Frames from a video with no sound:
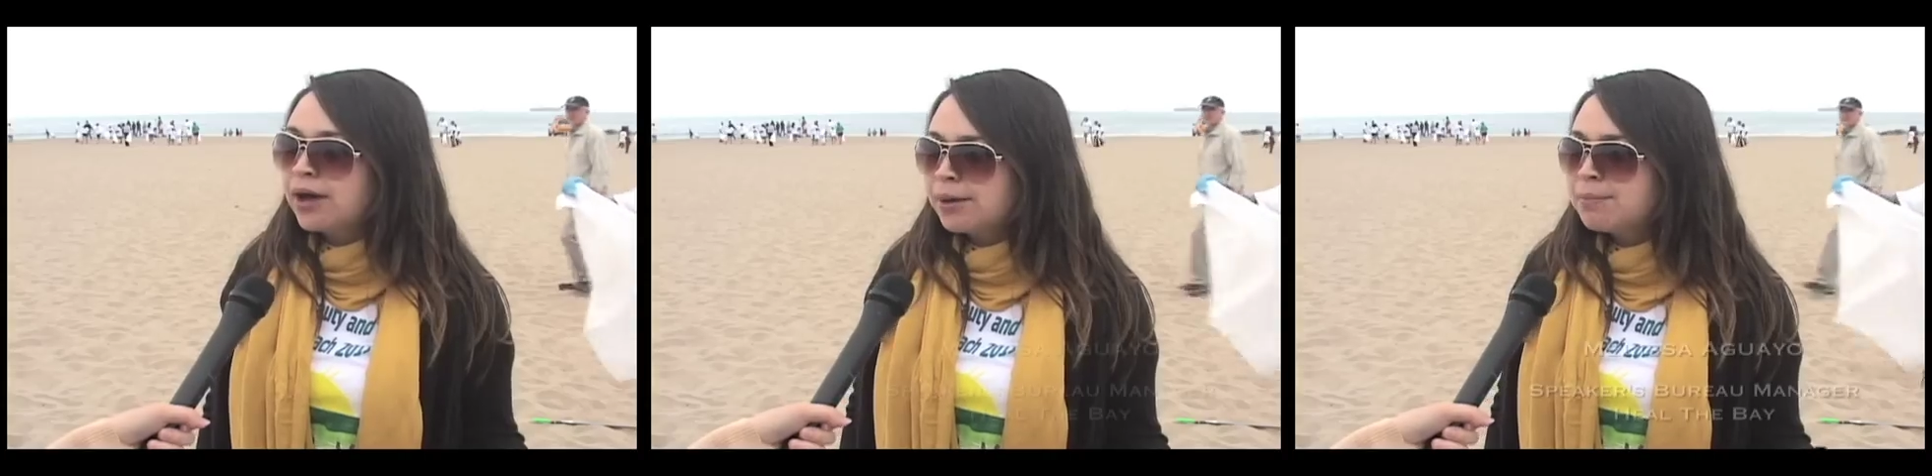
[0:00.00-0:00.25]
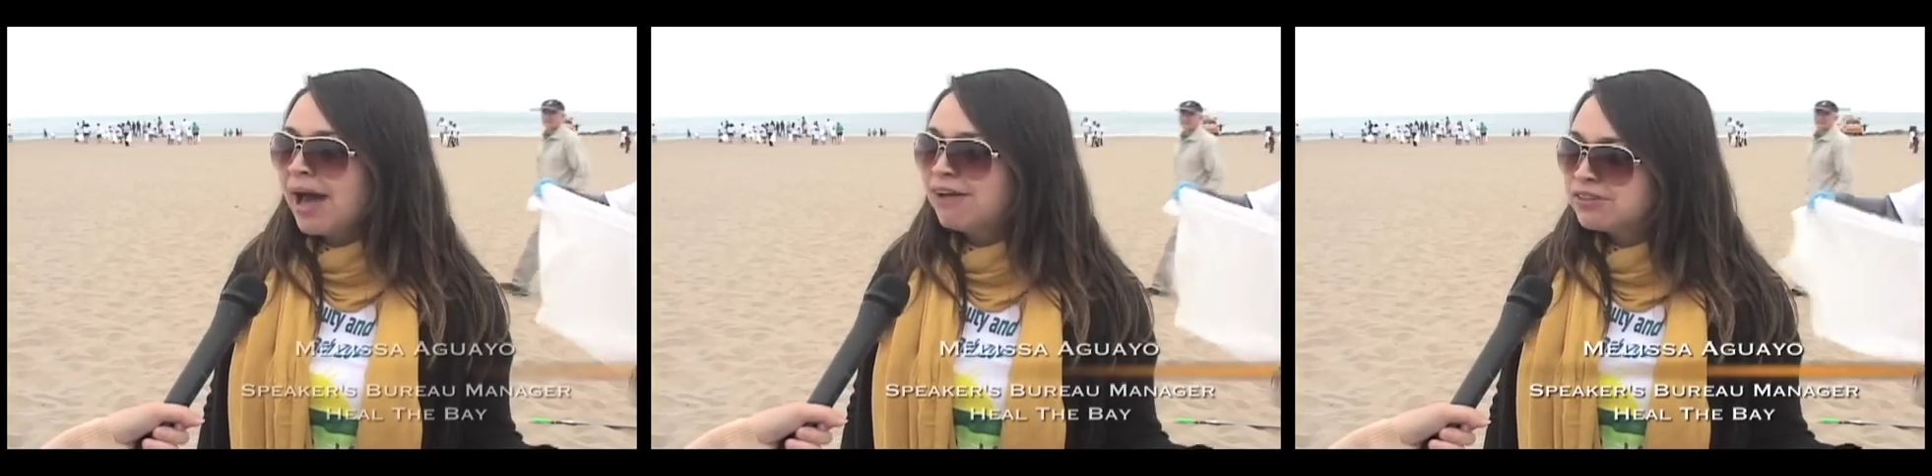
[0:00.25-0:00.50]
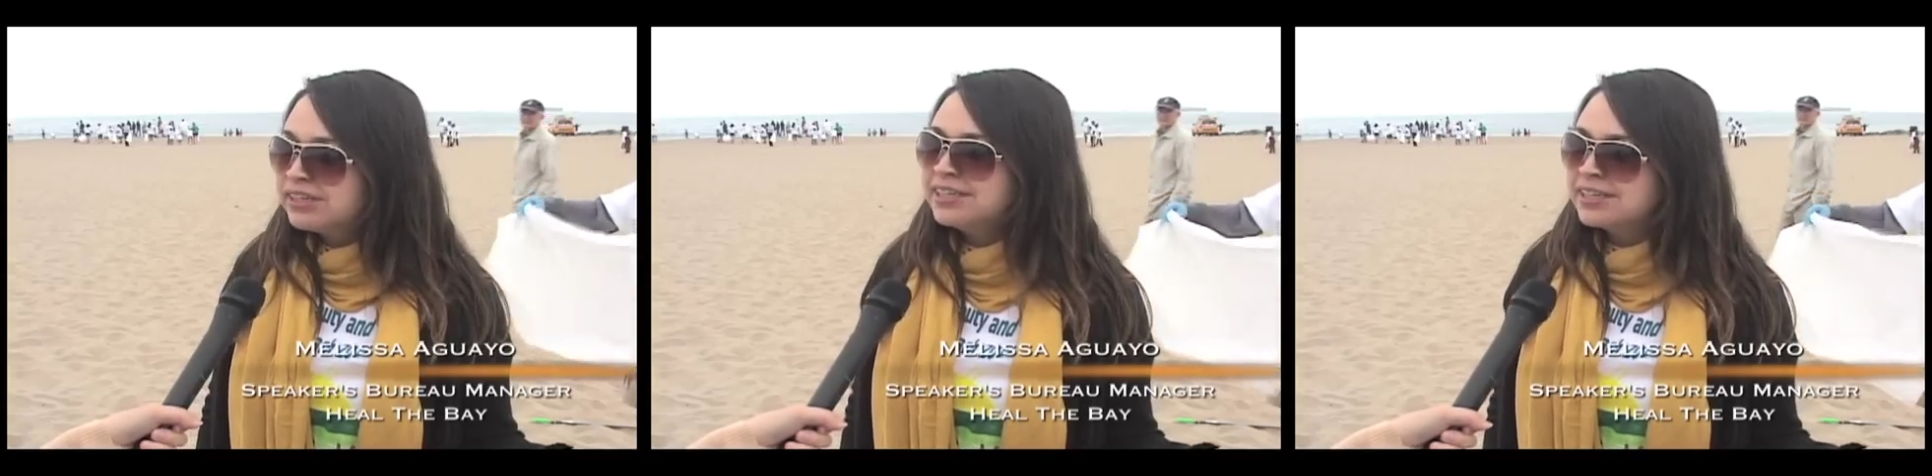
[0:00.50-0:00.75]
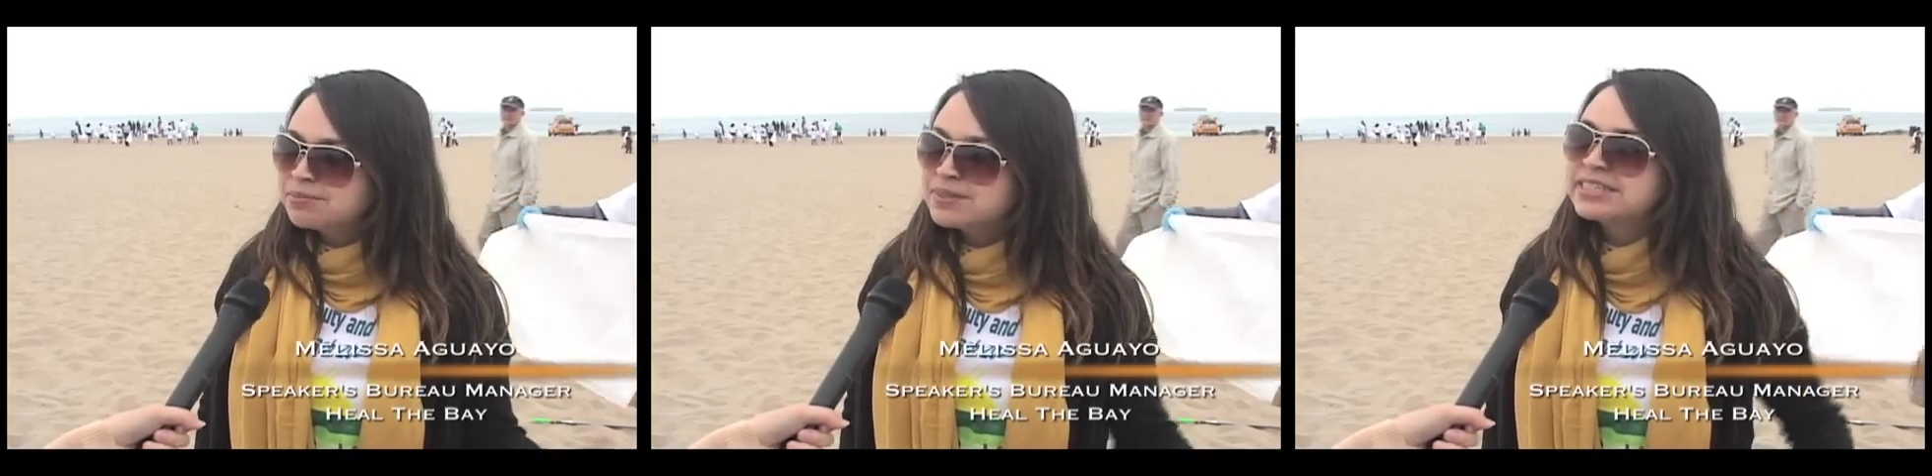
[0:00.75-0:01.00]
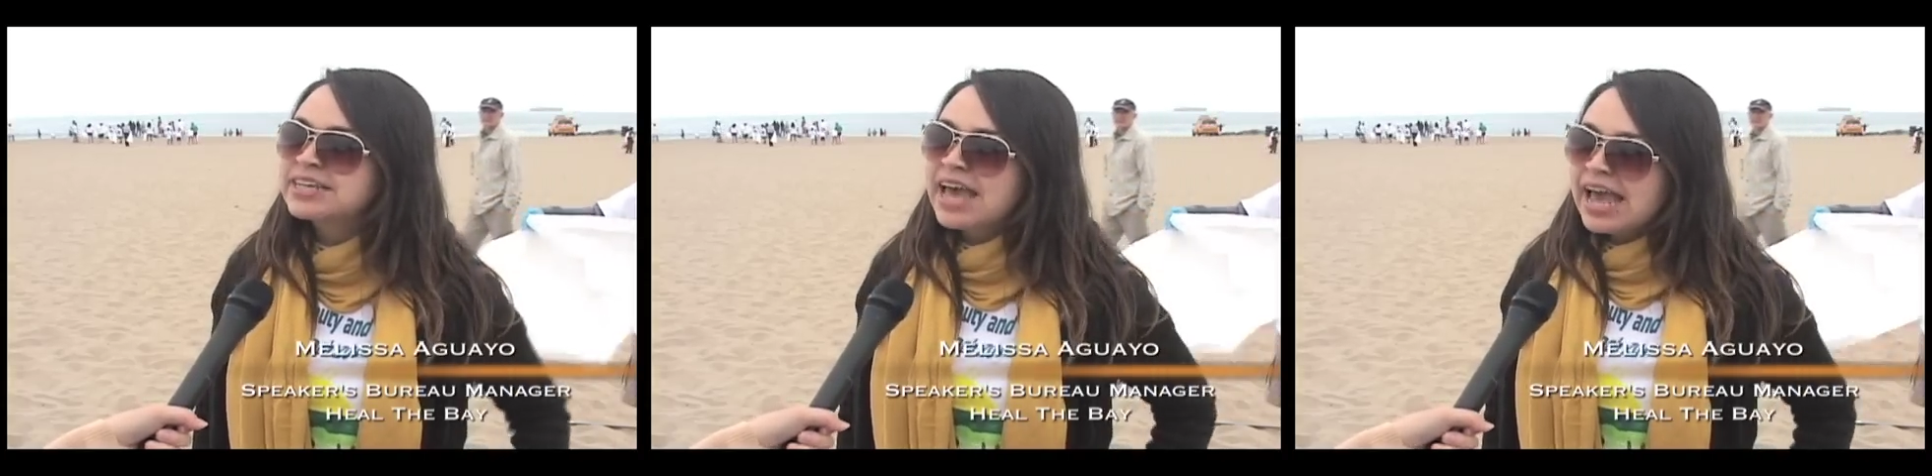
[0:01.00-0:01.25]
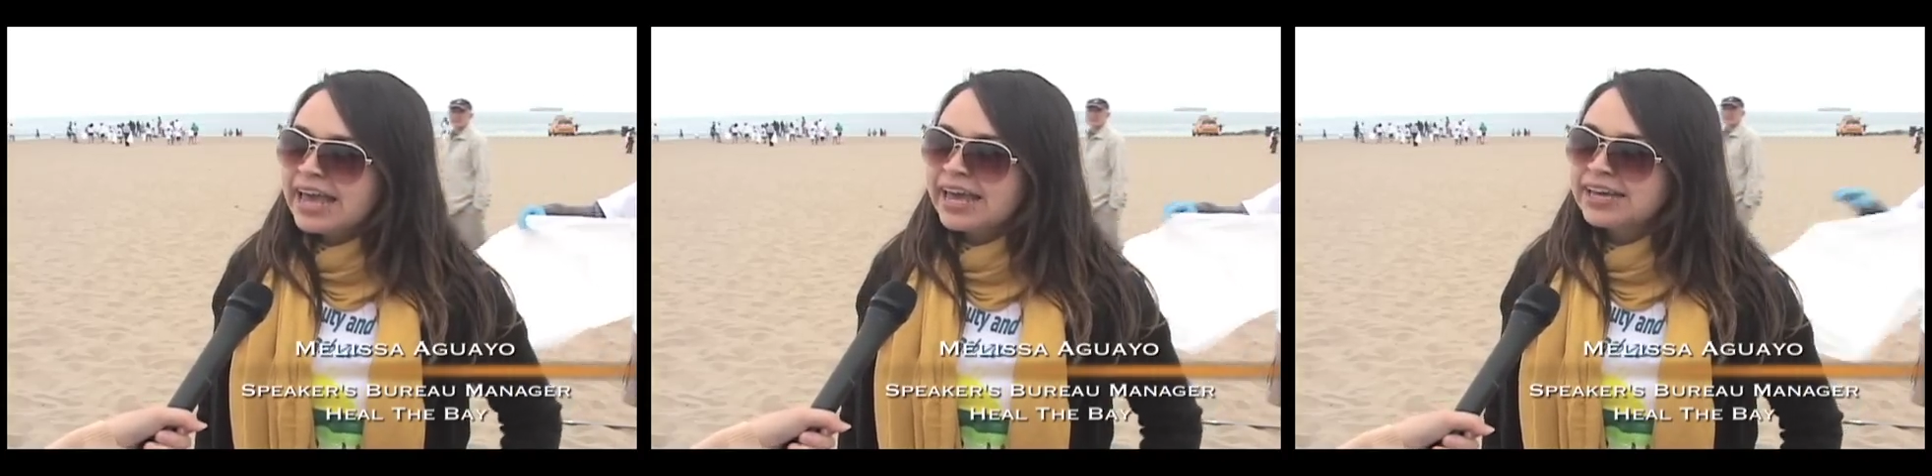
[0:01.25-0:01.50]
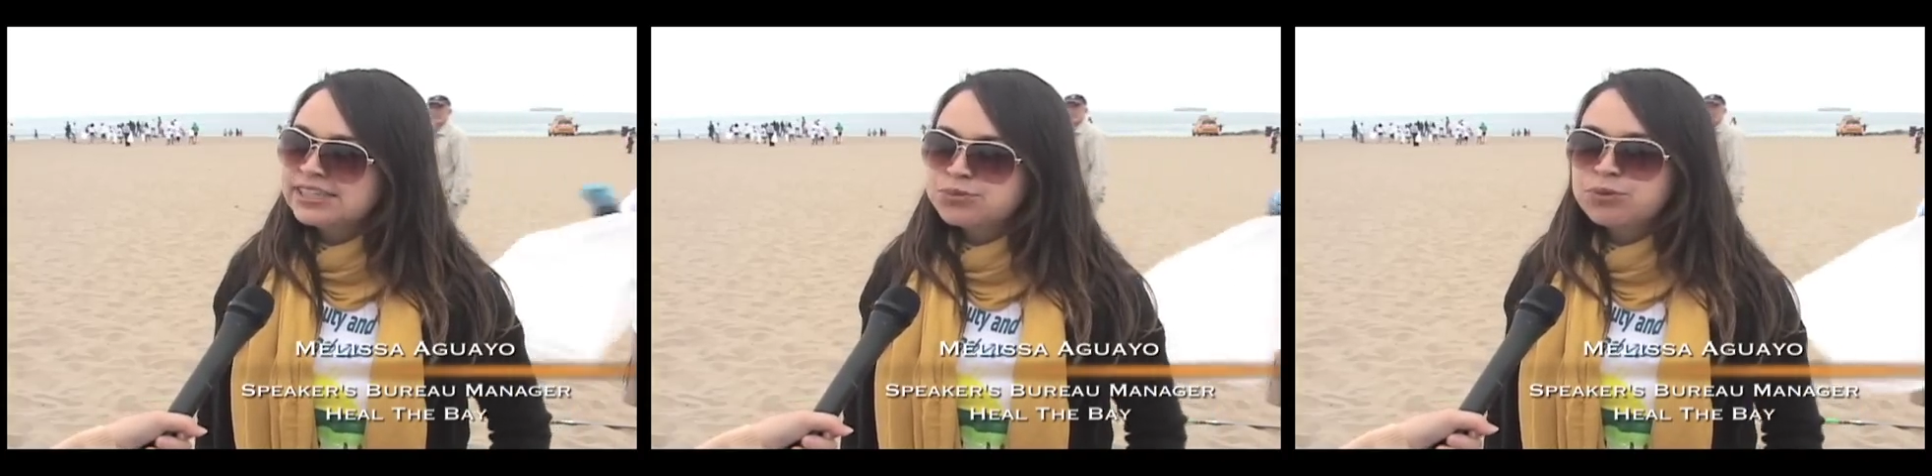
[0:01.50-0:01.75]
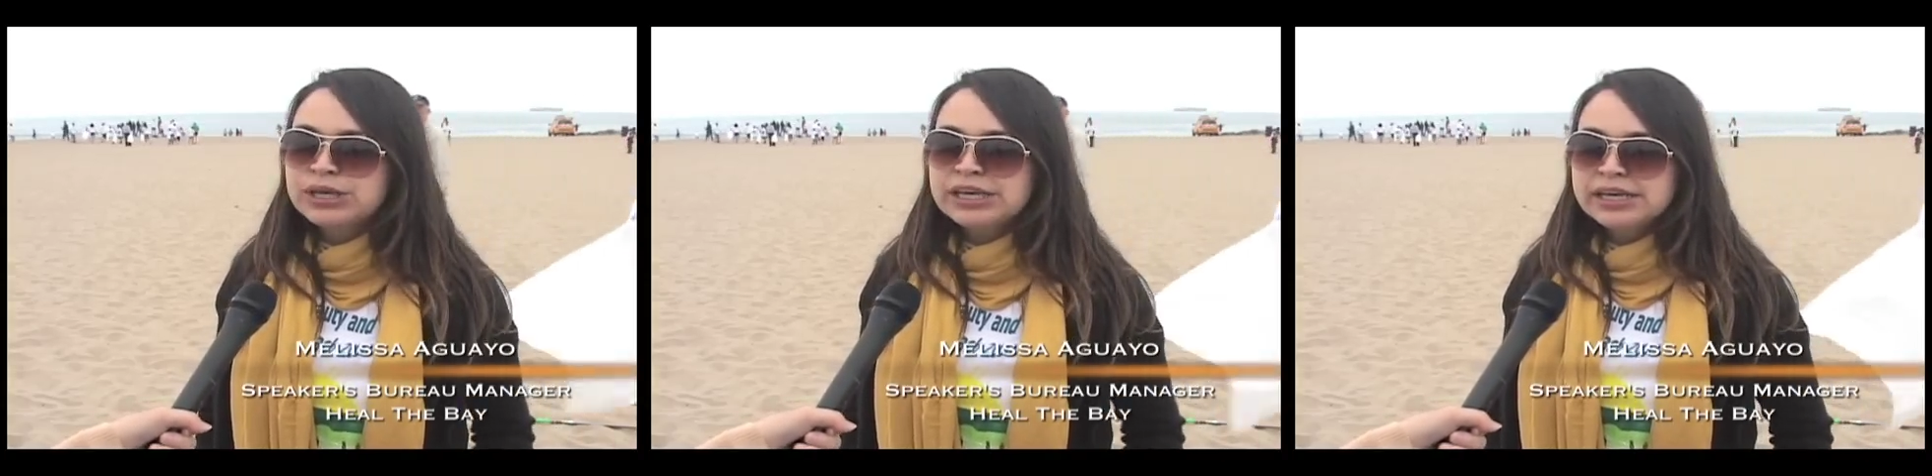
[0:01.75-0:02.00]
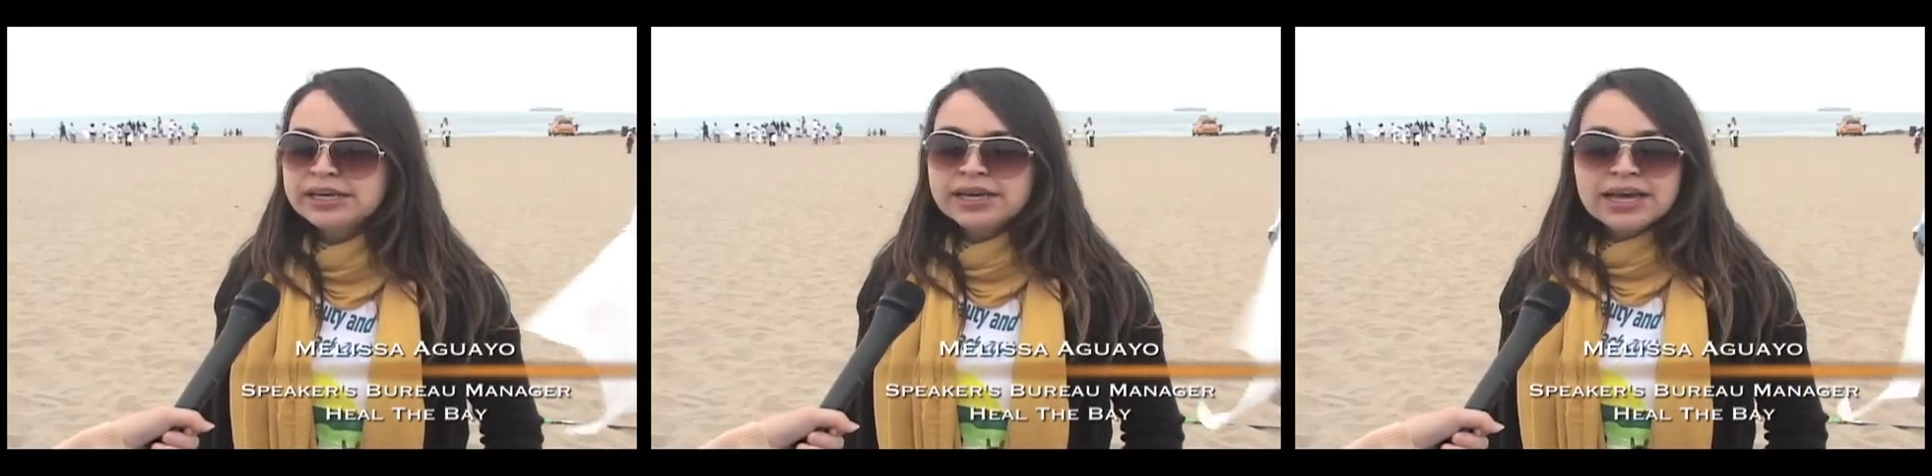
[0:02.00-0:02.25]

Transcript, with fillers: um, have cleanups, and we